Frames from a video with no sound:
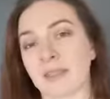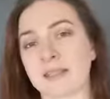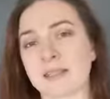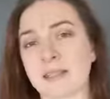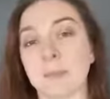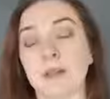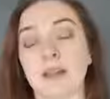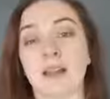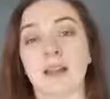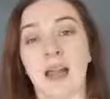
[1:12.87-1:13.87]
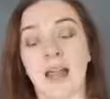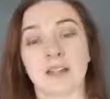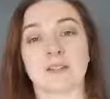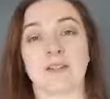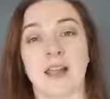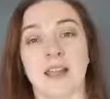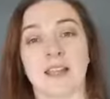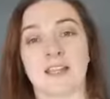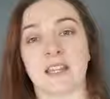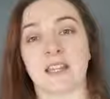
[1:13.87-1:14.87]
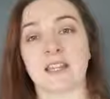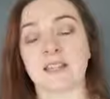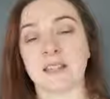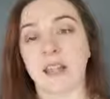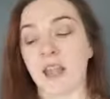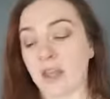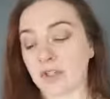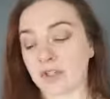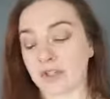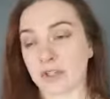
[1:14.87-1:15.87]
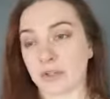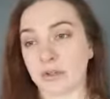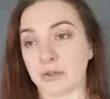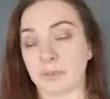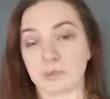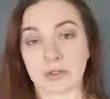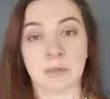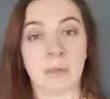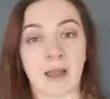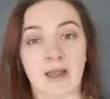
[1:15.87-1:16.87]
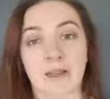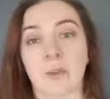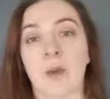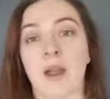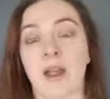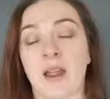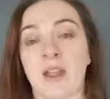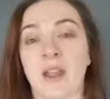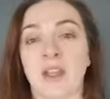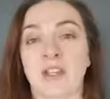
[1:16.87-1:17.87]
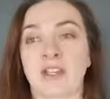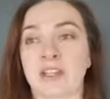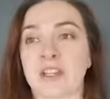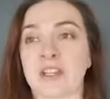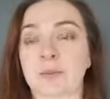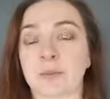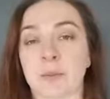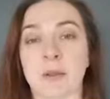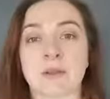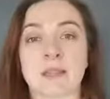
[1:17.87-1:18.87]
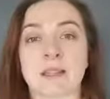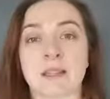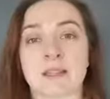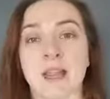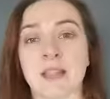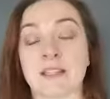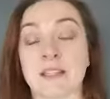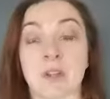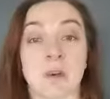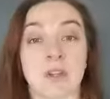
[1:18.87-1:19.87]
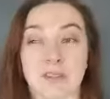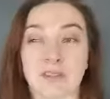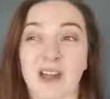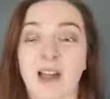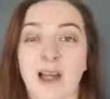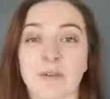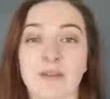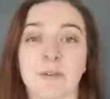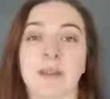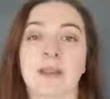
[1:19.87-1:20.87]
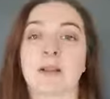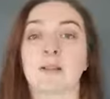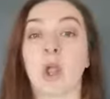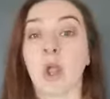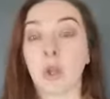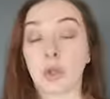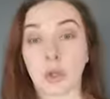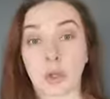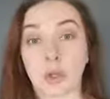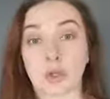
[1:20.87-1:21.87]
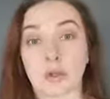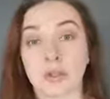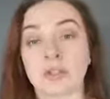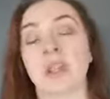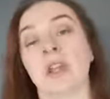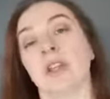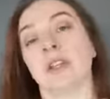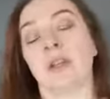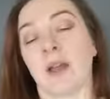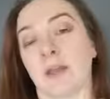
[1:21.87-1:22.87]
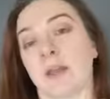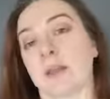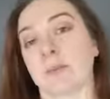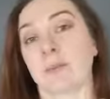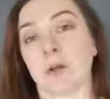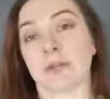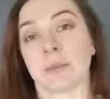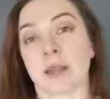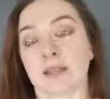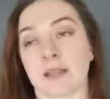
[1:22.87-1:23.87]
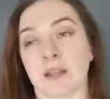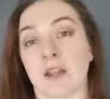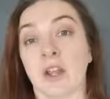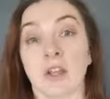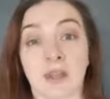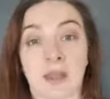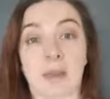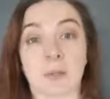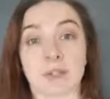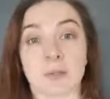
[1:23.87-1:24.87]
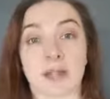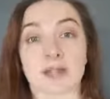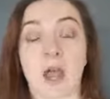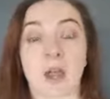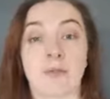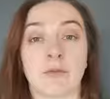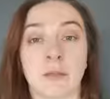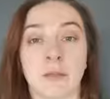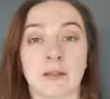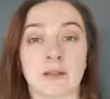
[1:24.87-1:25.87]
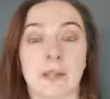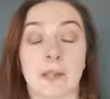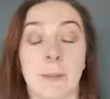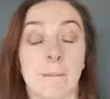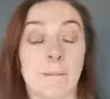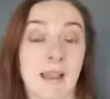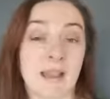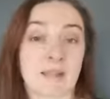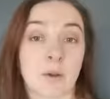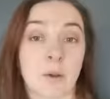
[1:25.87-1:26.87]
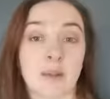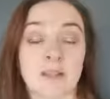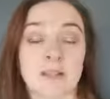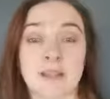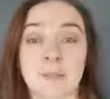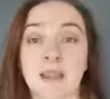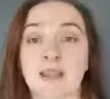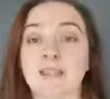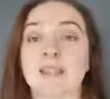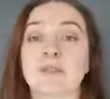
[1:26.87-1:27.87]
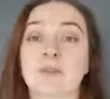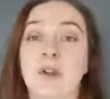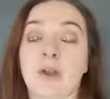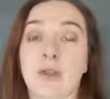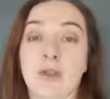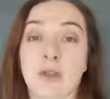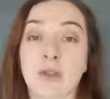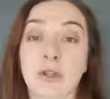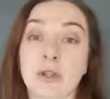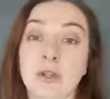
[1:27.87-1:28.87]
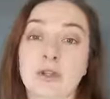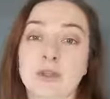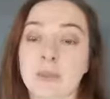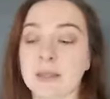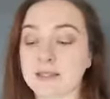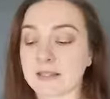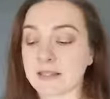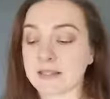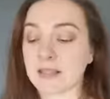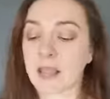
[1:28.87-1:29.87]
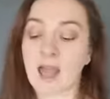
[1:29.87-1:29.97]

similar kind of ideas to mine, where she's promoting this idea where you don't have to build huge. It's much better. You'll get a much better home from building better quality spaces rather than huge spaces.